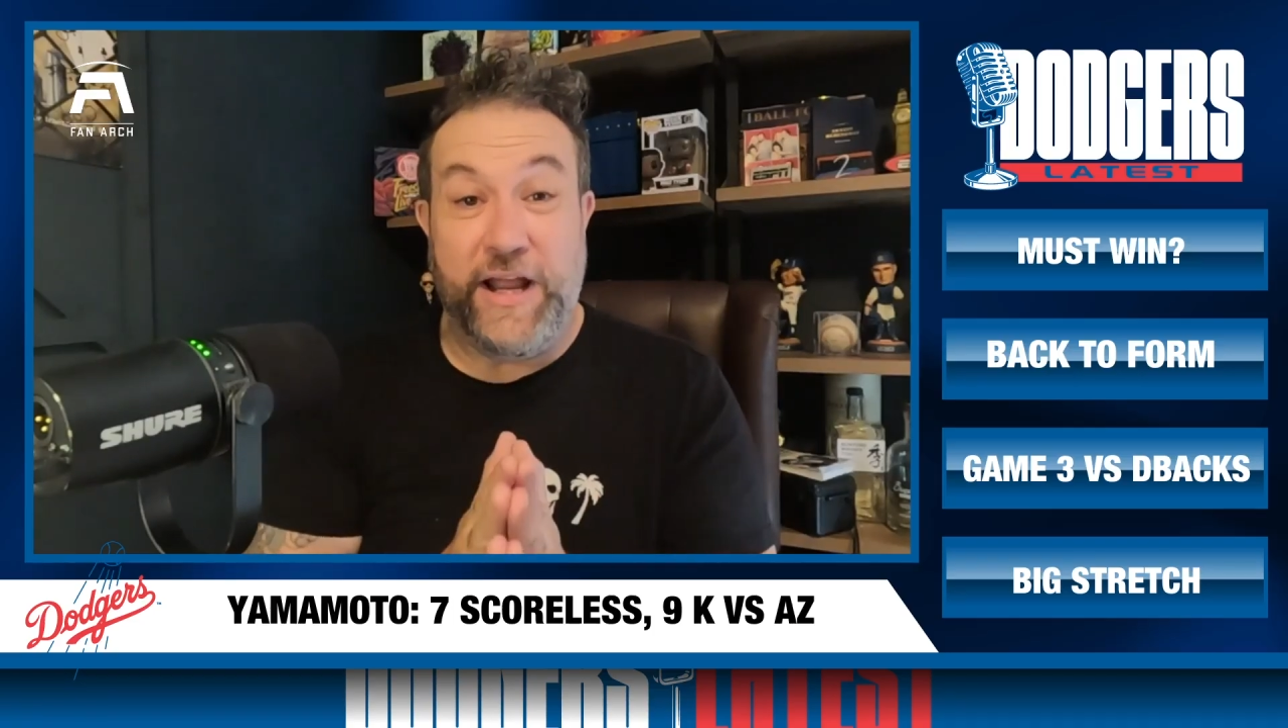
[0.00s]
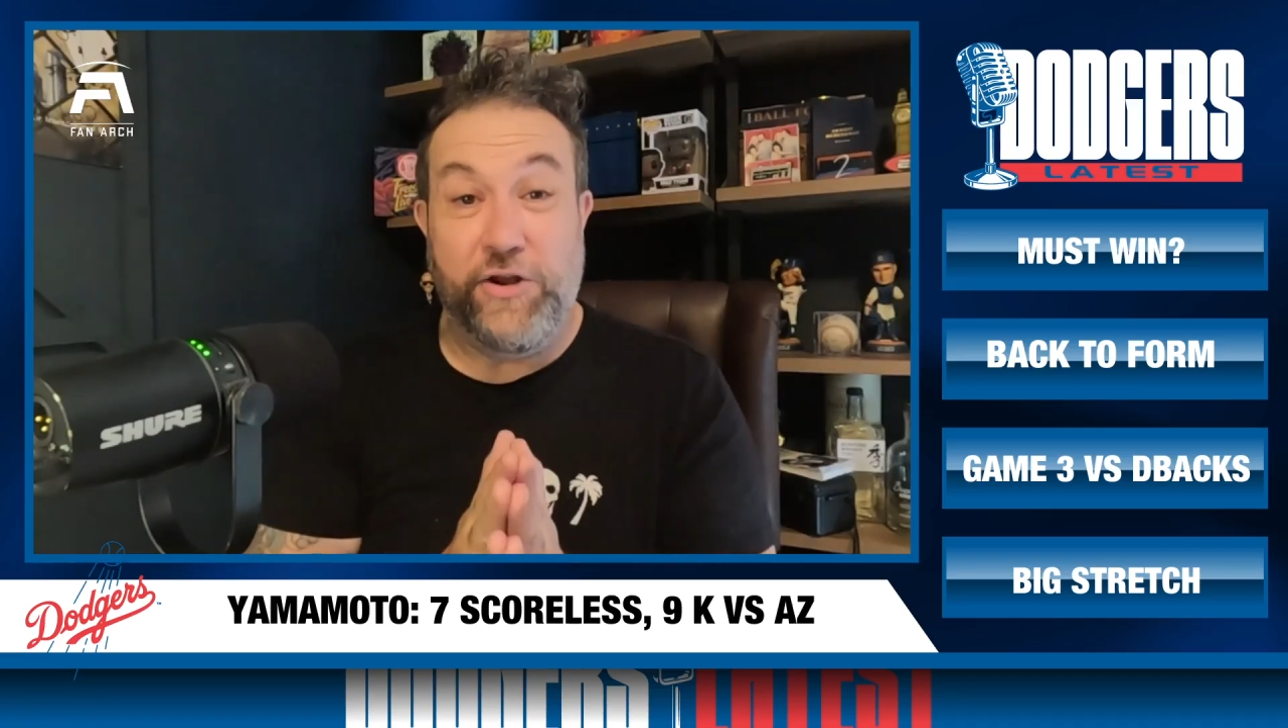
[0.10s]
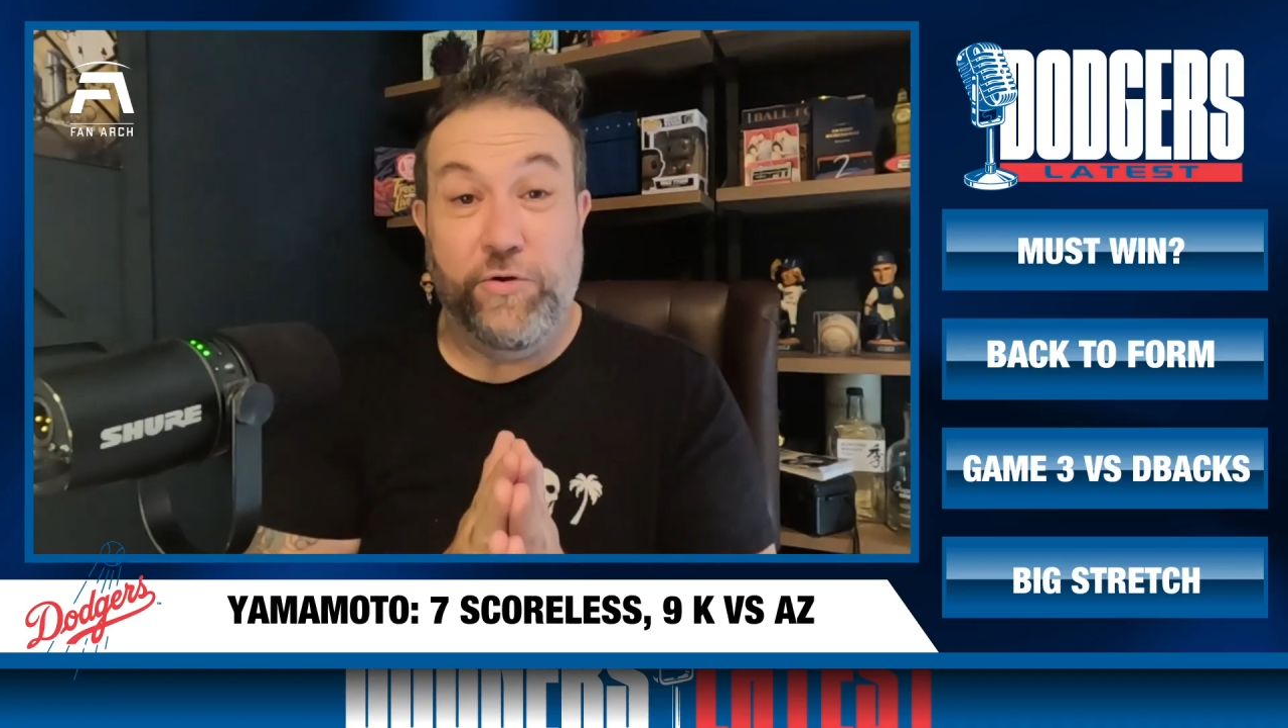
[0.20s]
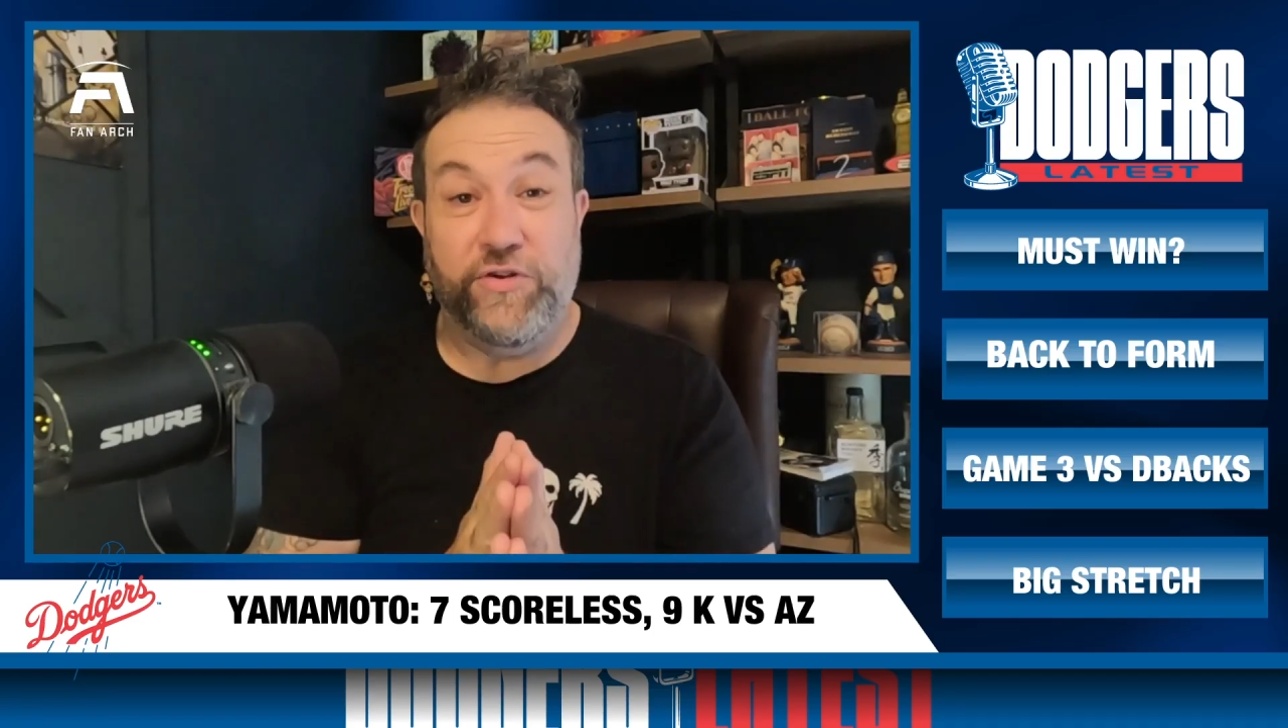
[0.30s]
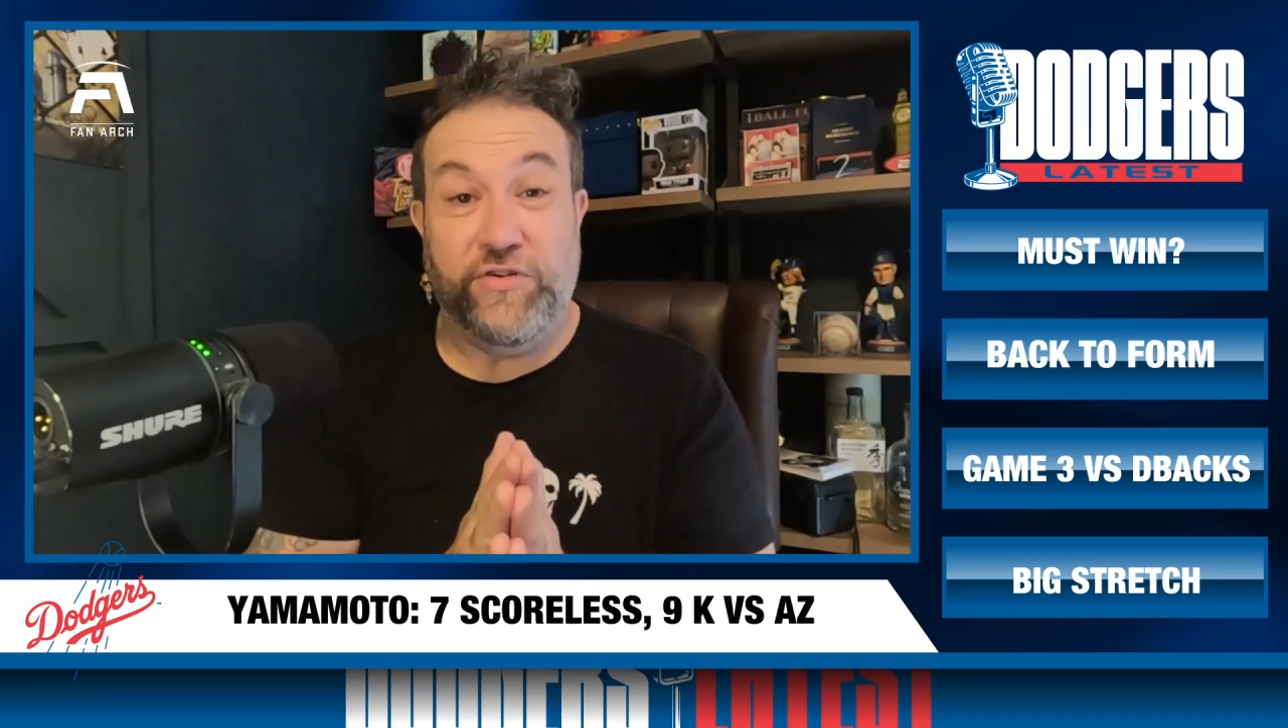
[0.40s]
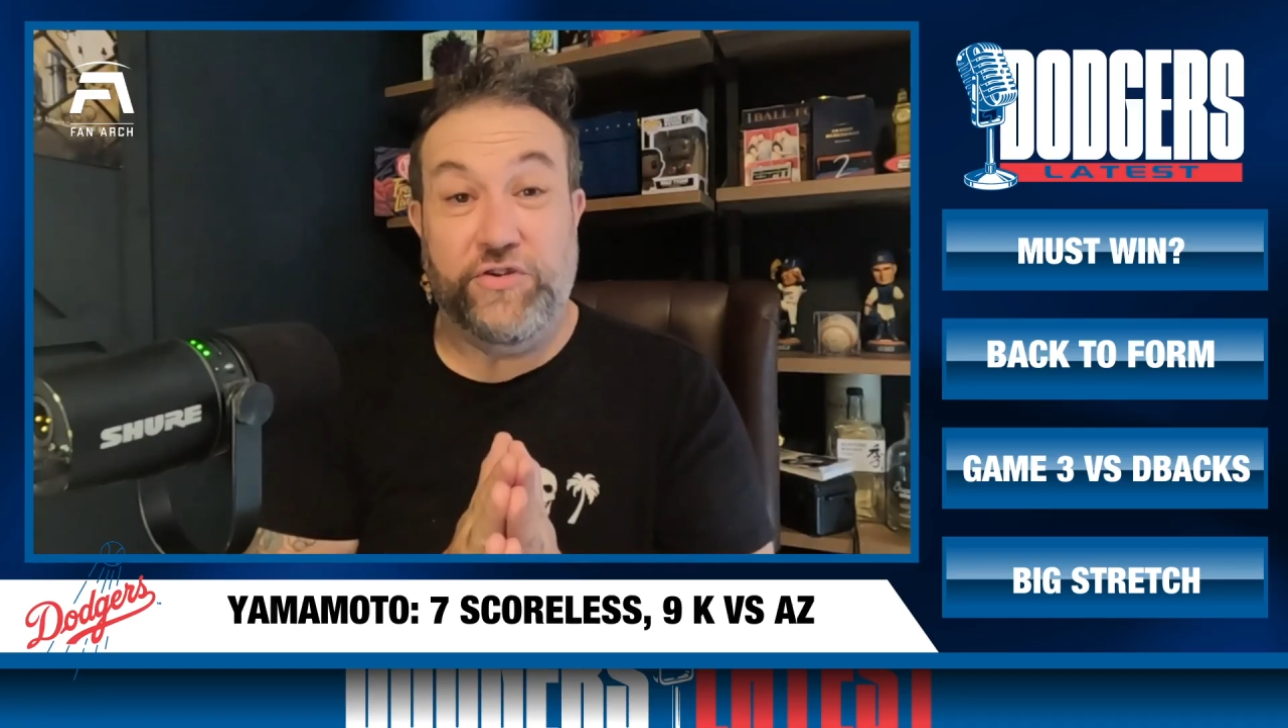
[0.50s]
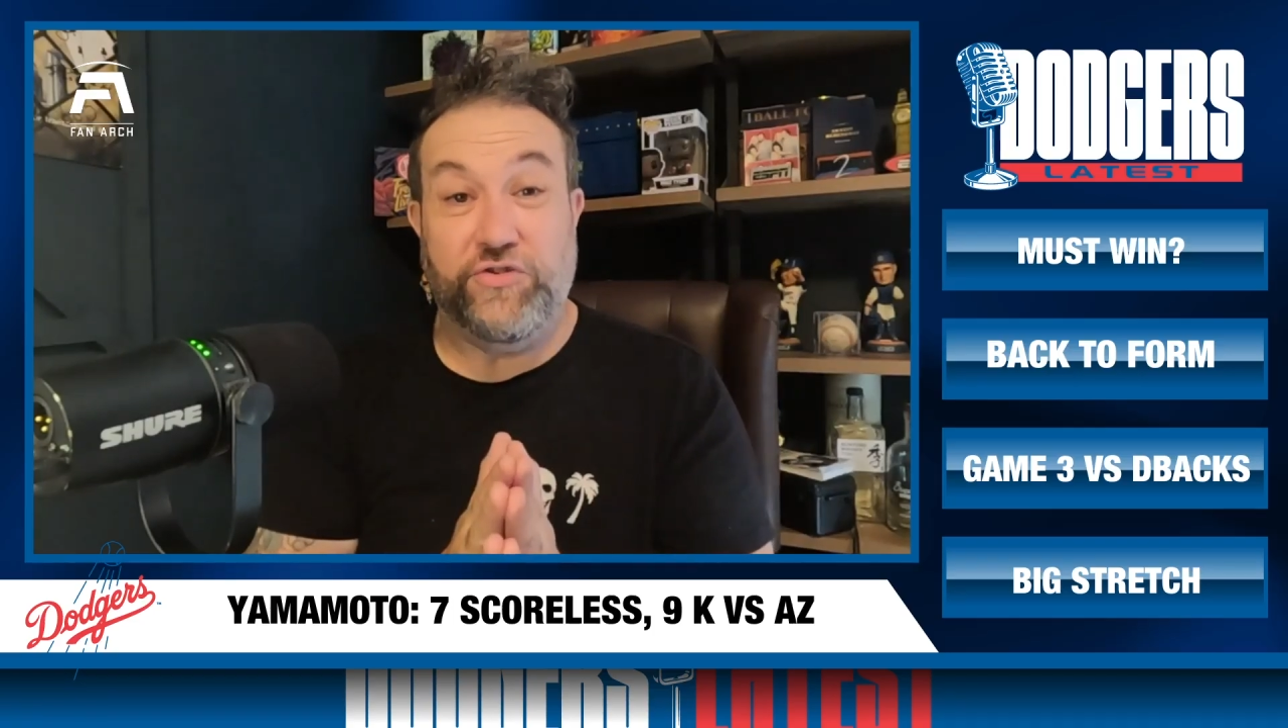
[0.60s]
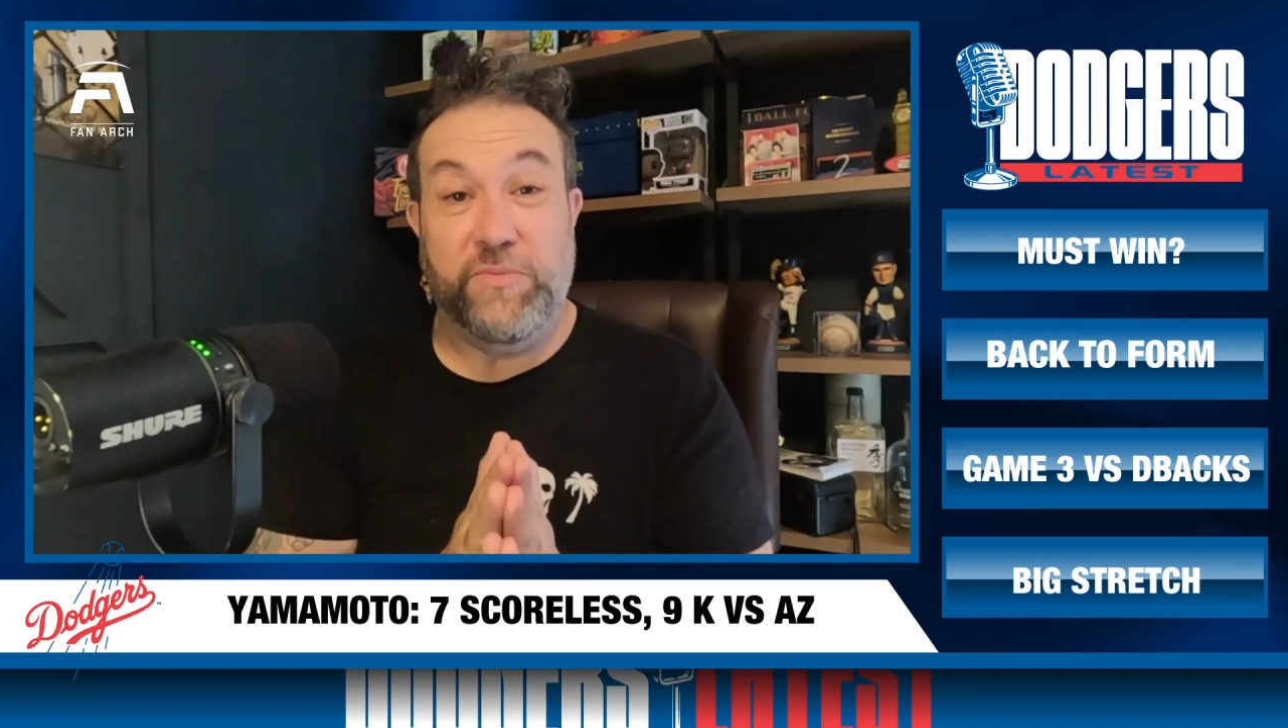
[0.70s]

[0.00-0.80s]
a no decision,